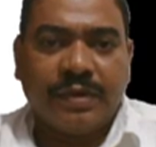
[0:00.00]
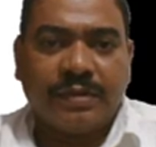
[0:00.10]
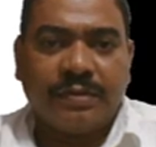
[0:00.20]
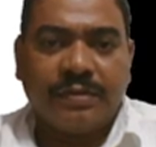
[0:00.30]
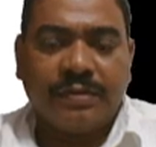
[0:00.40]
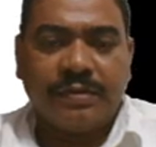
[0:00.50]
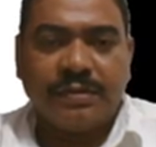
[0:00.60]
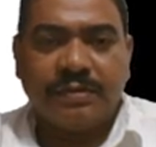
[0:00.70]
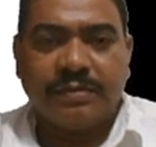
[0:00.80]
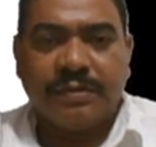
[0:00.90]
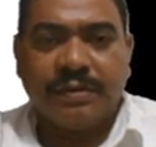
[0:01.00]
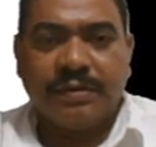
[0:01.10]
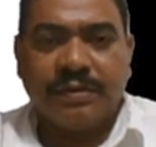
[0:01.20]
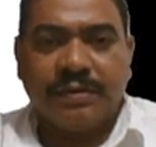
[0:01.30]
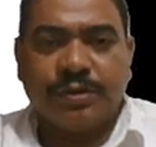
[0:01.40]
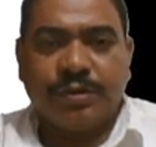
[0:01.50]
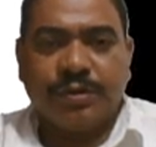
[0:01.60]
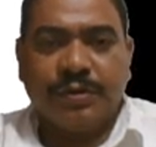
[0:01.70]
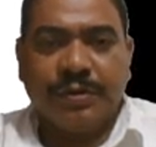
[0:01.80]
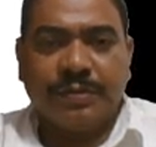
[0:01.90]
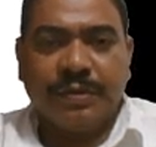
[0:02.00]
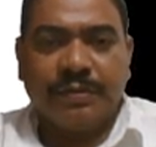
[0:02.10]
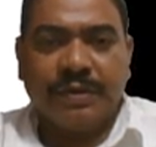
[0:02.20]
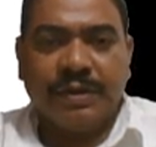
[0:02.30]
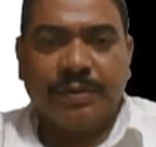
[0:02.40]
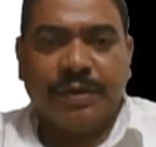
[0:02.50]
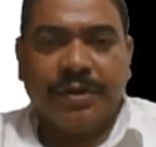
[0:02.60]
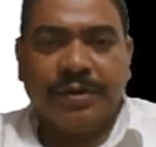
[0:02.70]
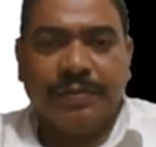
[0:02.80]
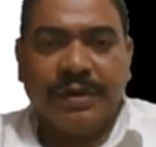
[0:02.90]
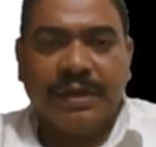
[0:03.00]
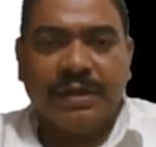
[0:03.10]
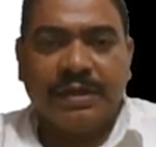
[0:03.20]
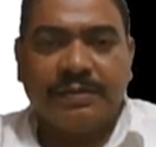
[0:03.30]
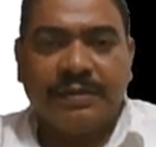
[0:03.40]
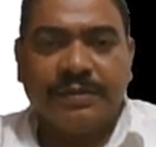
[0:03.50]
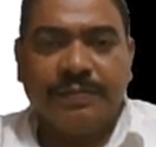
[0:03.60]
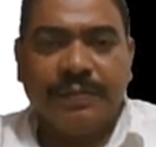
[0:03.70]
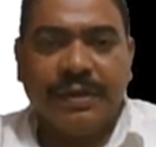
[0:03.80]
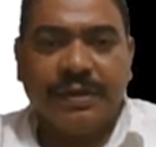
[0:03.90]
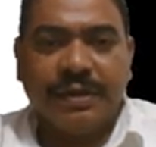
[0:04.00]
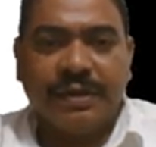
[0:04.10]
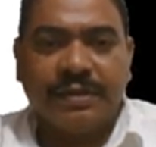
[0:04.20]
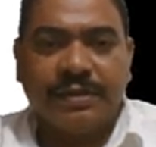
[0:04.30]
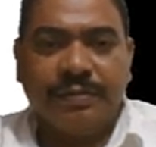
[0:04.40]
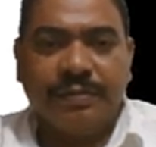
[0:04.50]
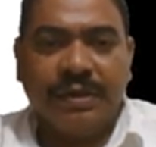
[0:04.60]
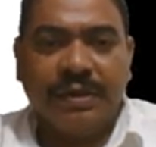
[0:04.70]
So this is you have calculated the multiplicative inverse of B, that is B